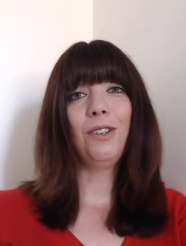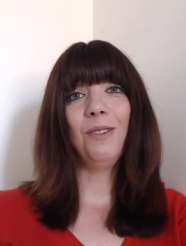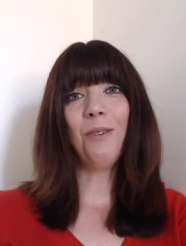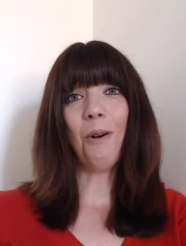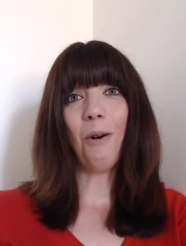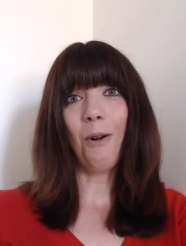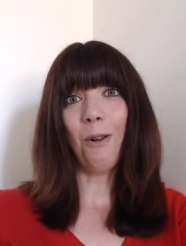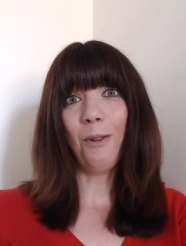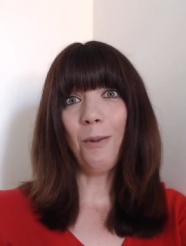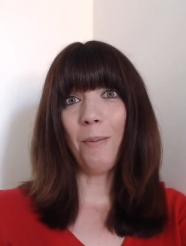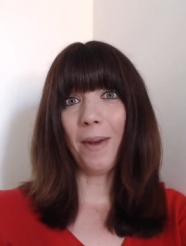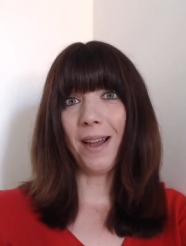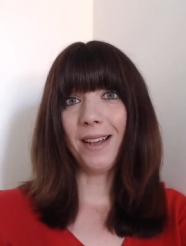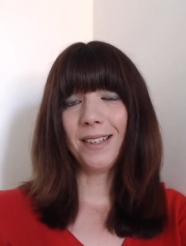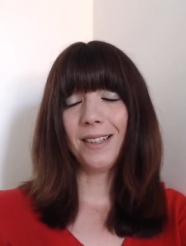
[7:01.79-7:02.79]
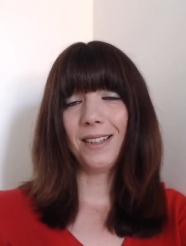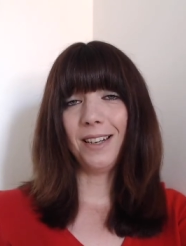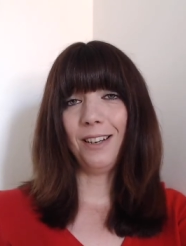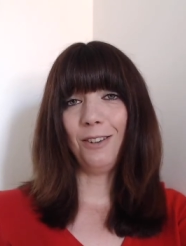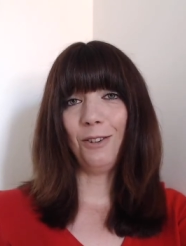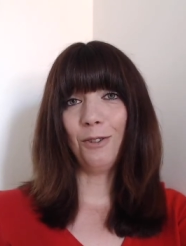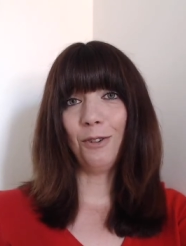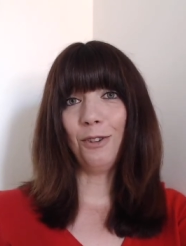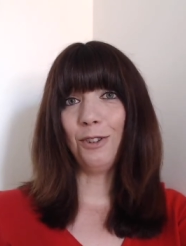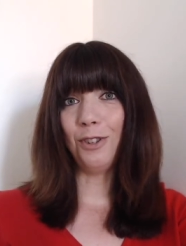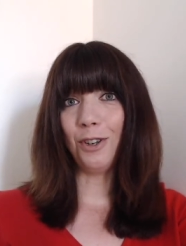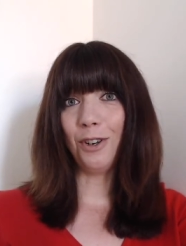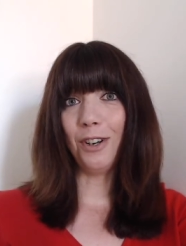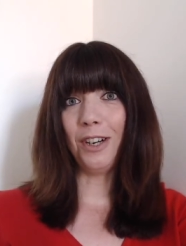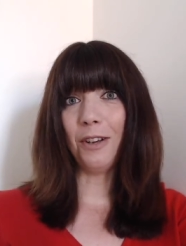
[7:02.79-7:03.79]
you all the best in your
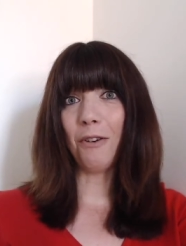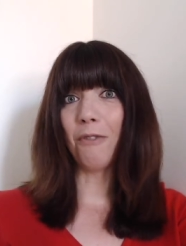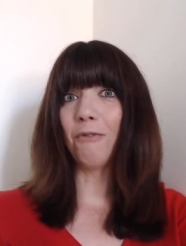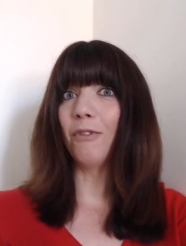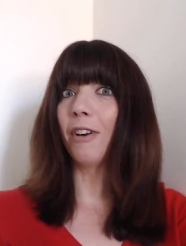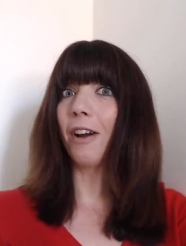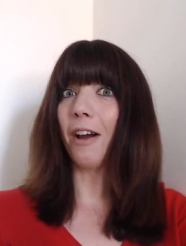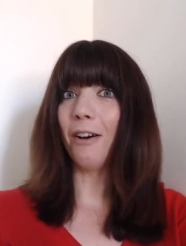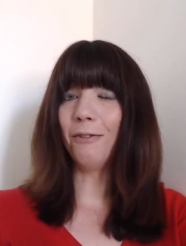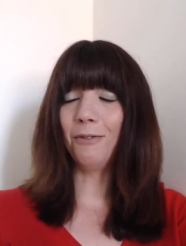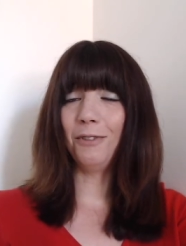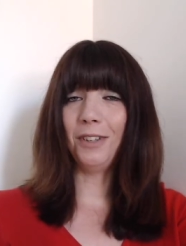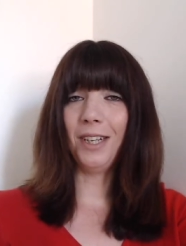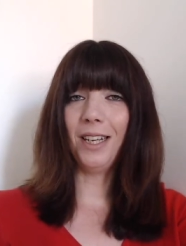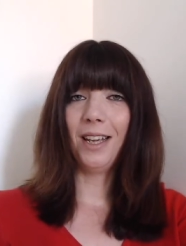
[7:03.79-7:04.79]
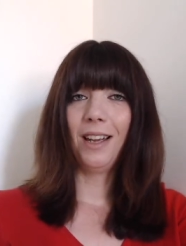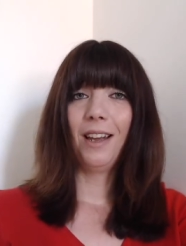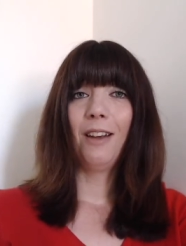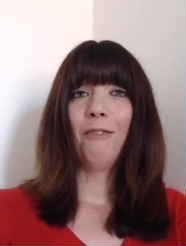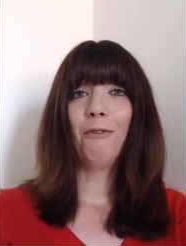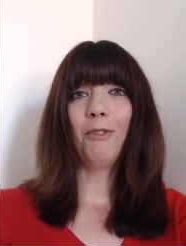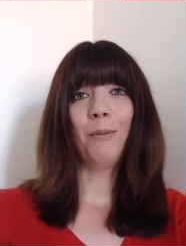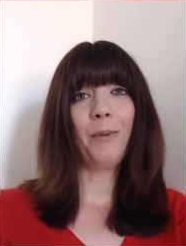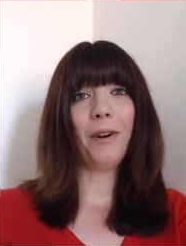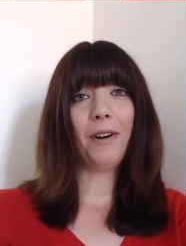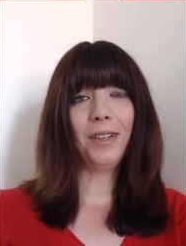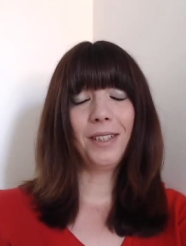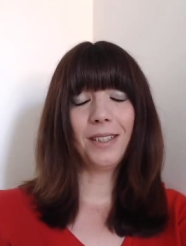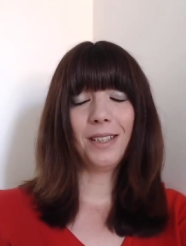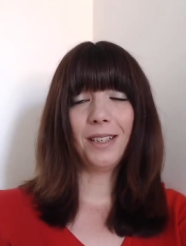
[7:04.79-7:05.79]
journey of recovery from
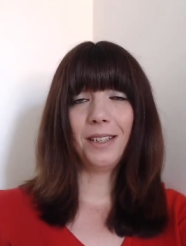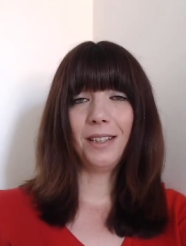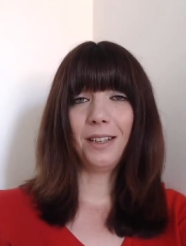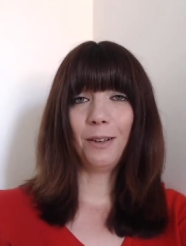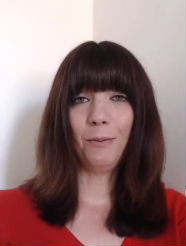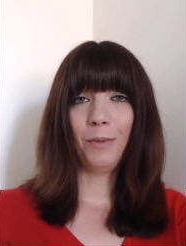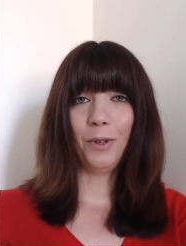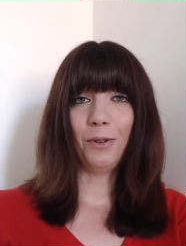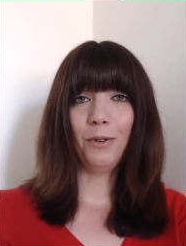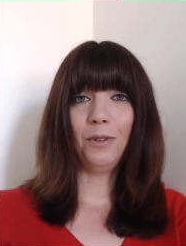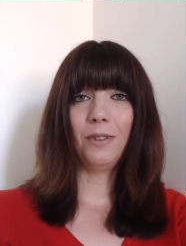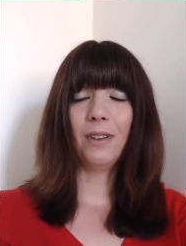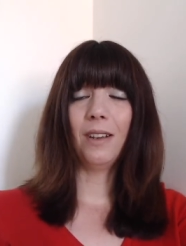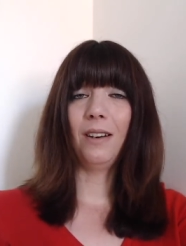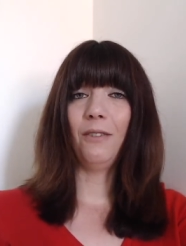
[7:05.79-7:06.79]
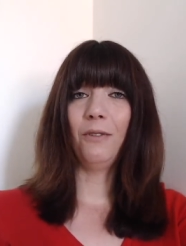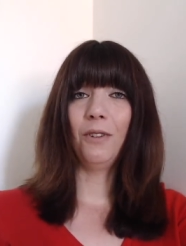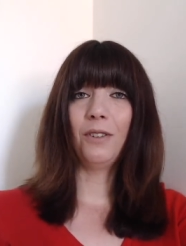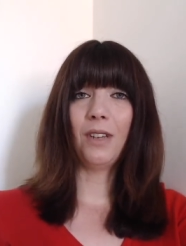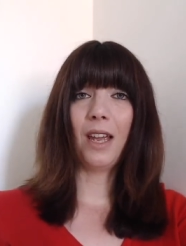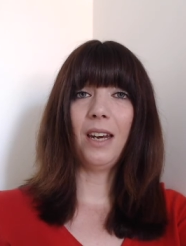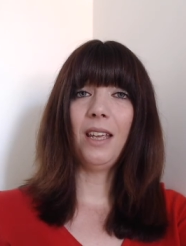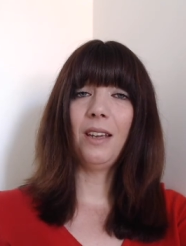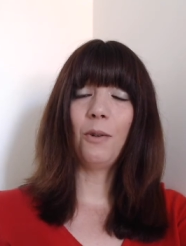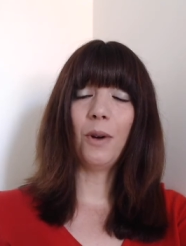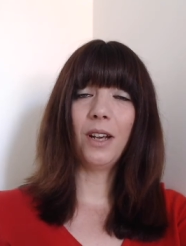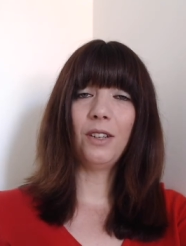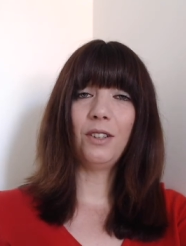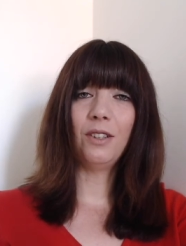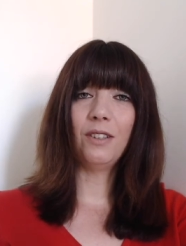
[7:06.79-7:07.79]
narcissistic abuse. And if there's any
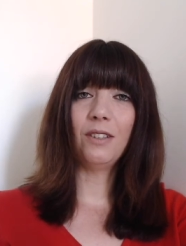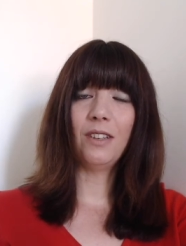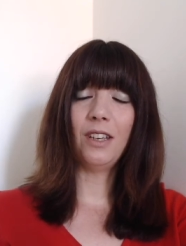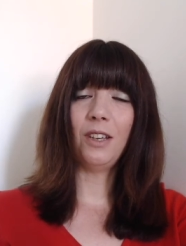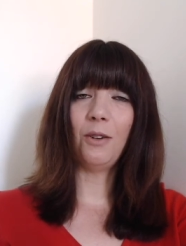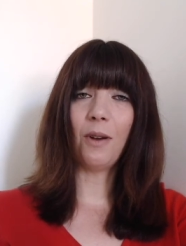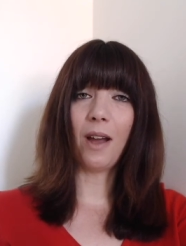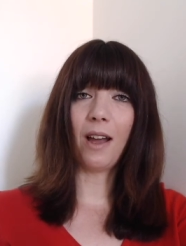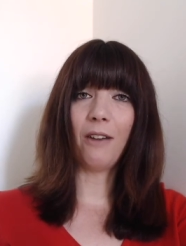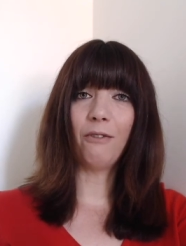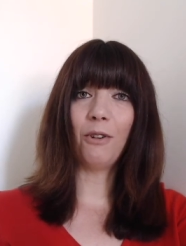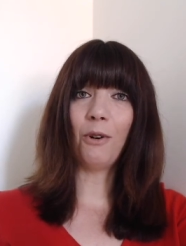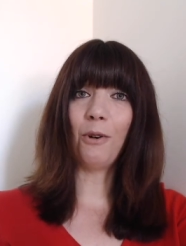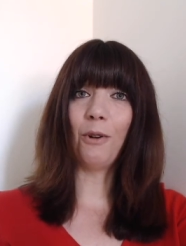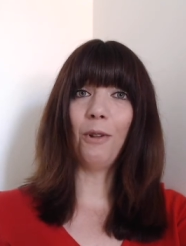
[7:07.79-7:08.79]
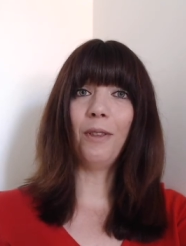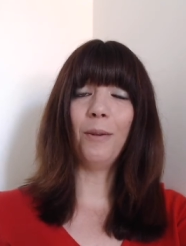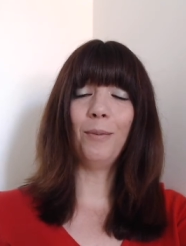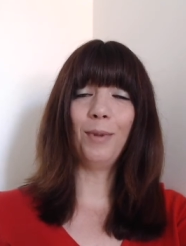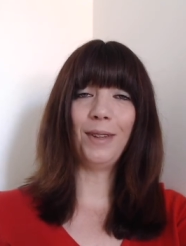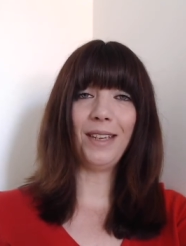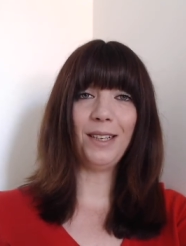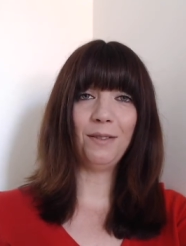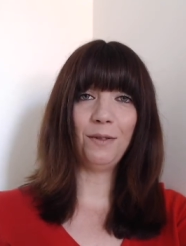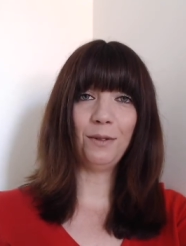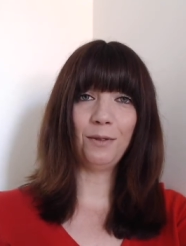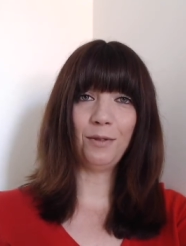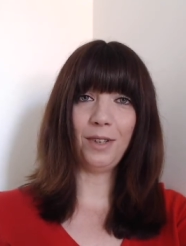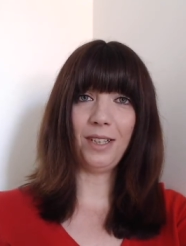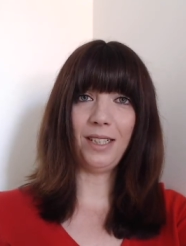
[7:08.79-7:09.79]
questions that you have at all, then please
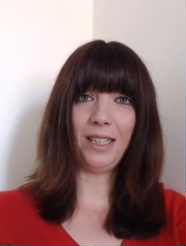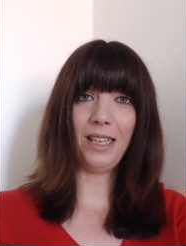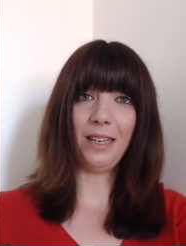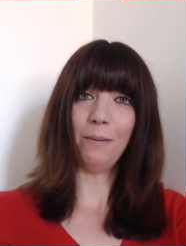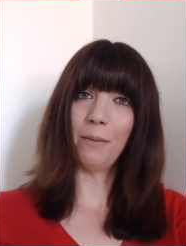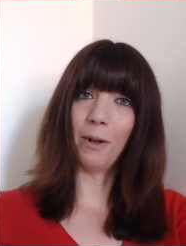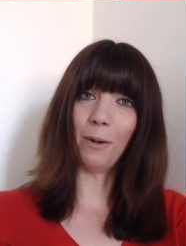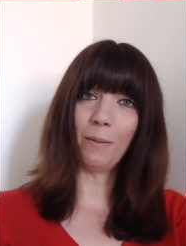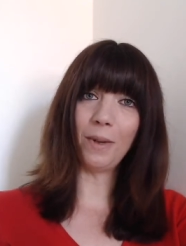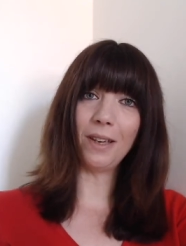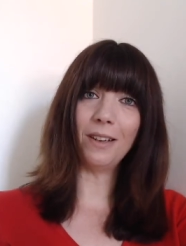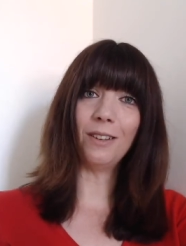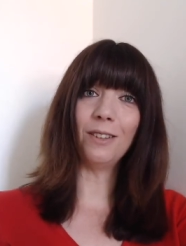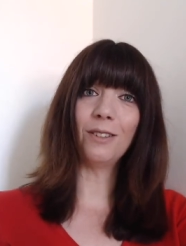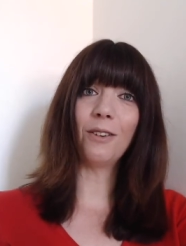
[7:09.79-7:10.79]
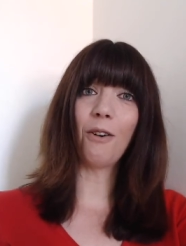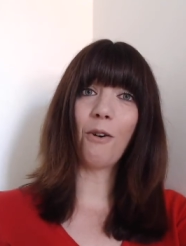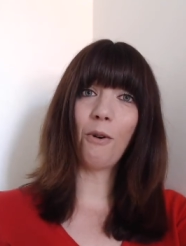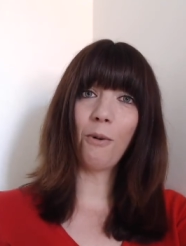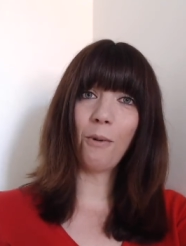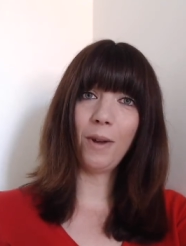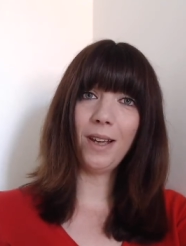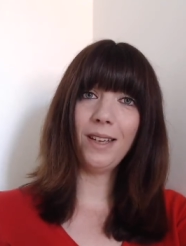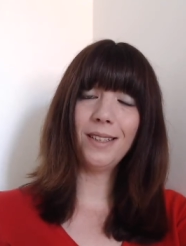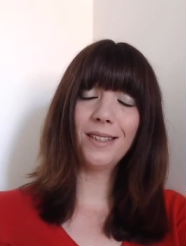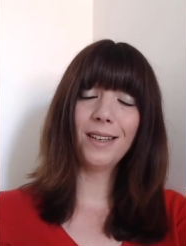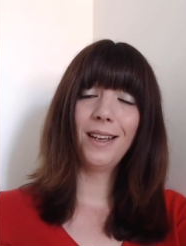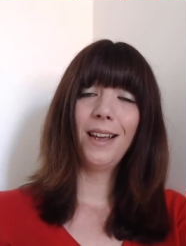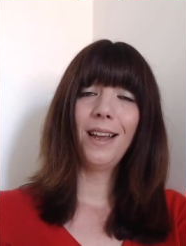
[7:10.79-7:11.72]
feel free to email me as always.